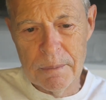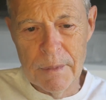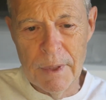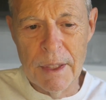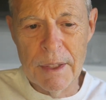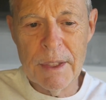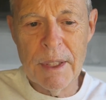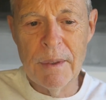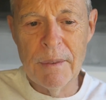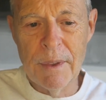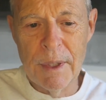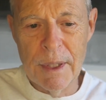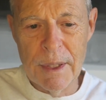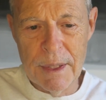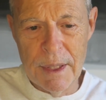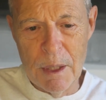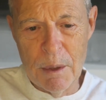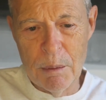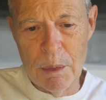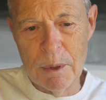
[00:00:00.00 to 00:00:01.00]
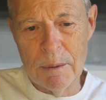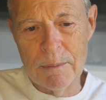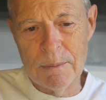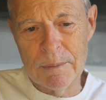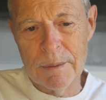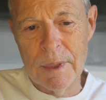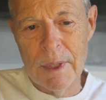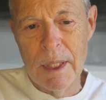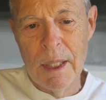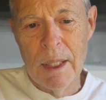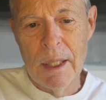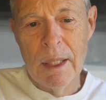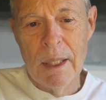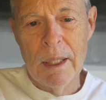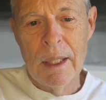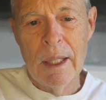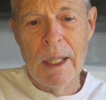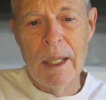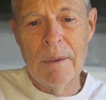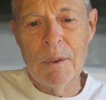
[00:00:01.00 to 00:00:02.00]
Let's give an example.
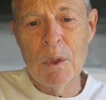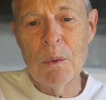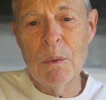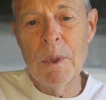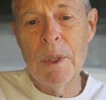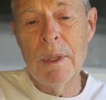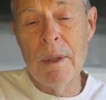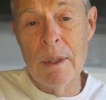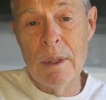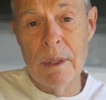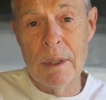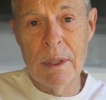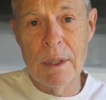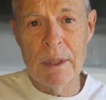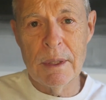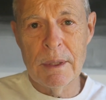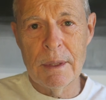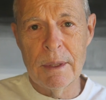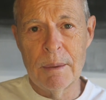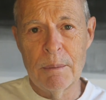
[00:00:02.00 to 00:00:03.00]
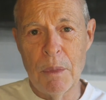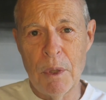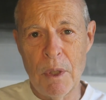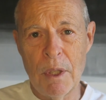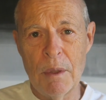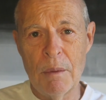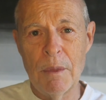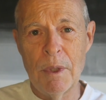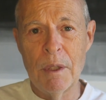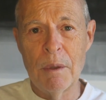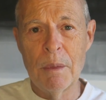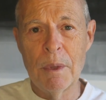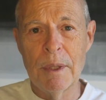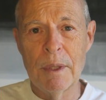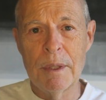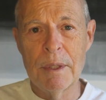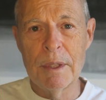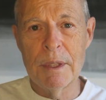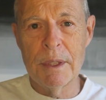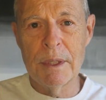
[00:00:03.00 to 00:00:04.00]
I have to read this, pardon me,
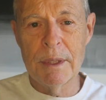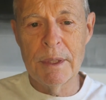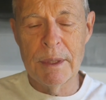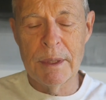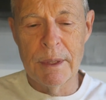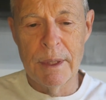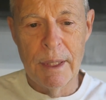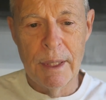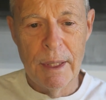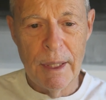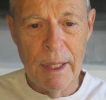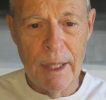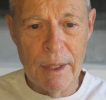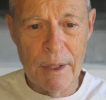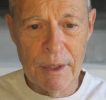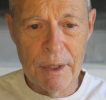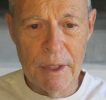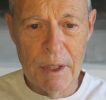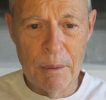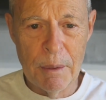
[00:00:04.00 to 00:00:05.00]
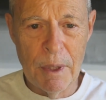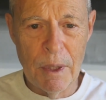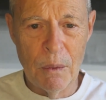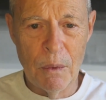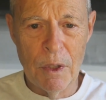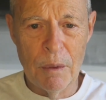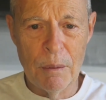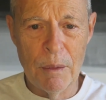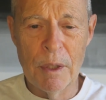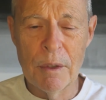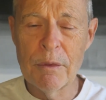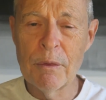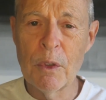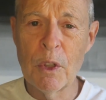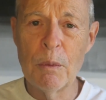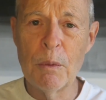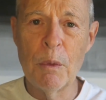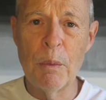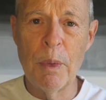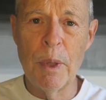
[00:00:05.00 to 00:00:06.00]
but this is actually about one of my
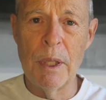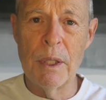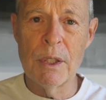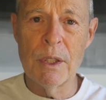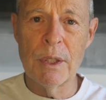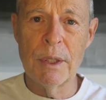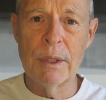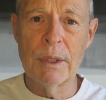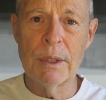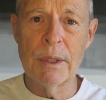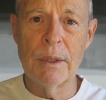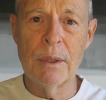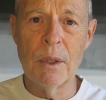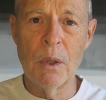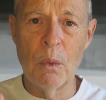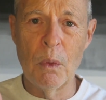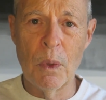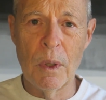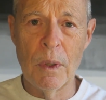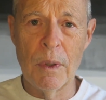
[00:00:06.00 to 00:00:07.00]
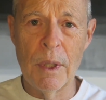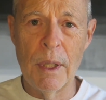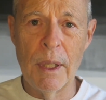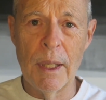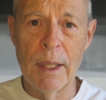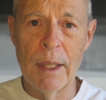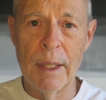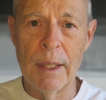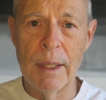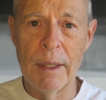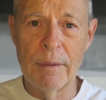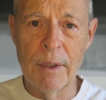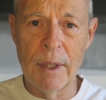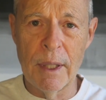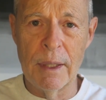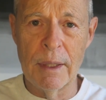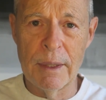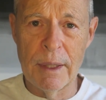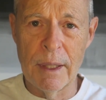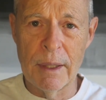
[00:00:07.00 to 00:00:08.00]
former patients, and don't worry, I have
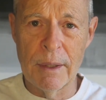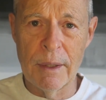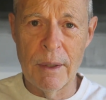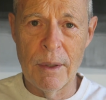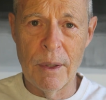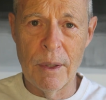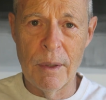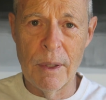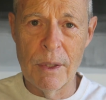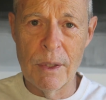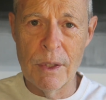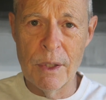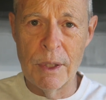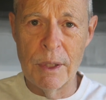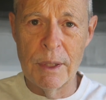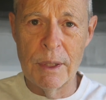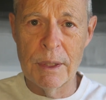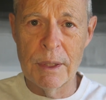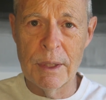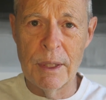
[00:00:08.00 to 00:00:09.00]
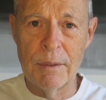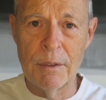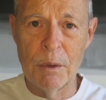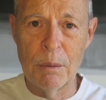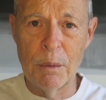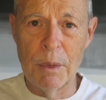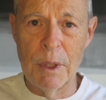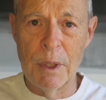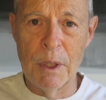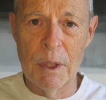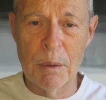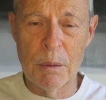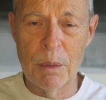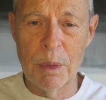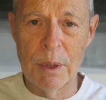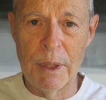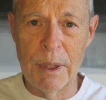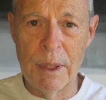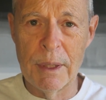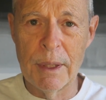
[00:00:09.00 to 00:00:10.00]
contacted her and she has given me
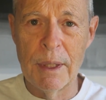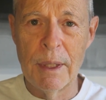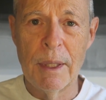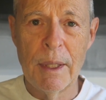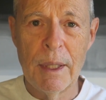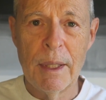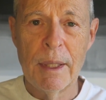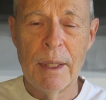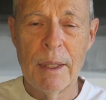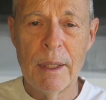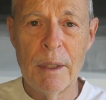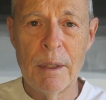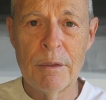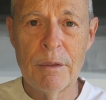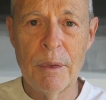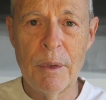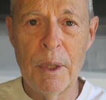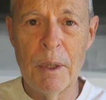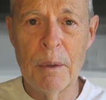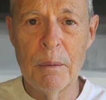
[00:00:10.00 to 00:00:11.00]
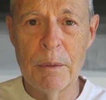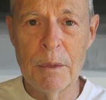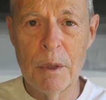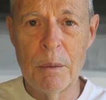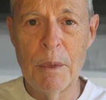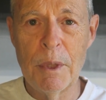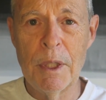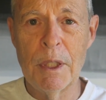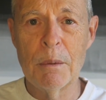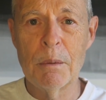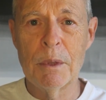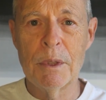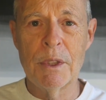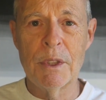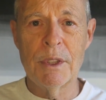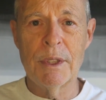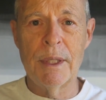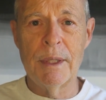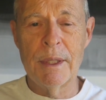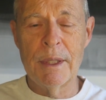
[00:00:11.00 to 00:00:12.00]
complete freedom to be able to
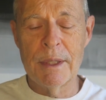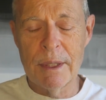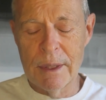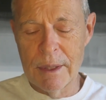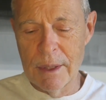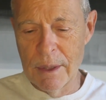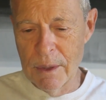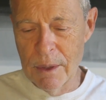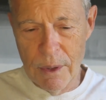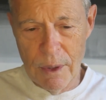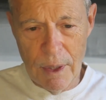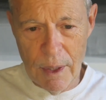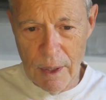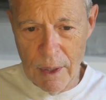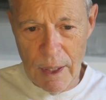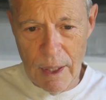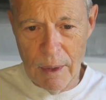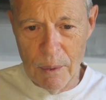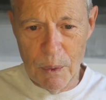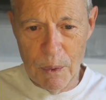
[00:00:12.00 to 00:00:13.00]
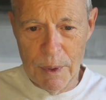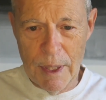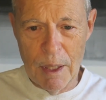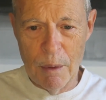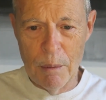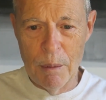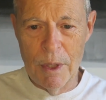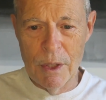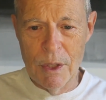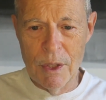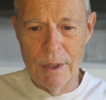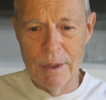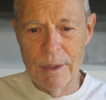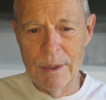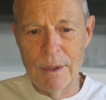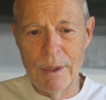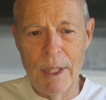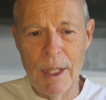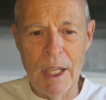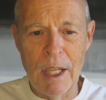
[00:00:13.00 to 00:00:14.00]
say this. I will not mention
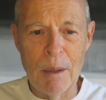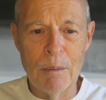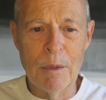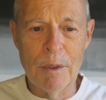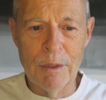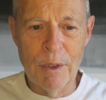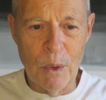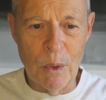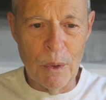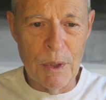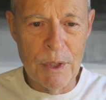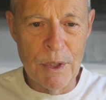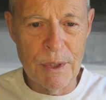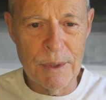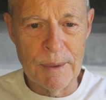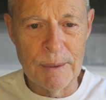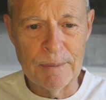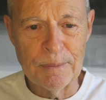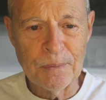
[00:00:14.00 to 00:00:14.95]
her name, of course.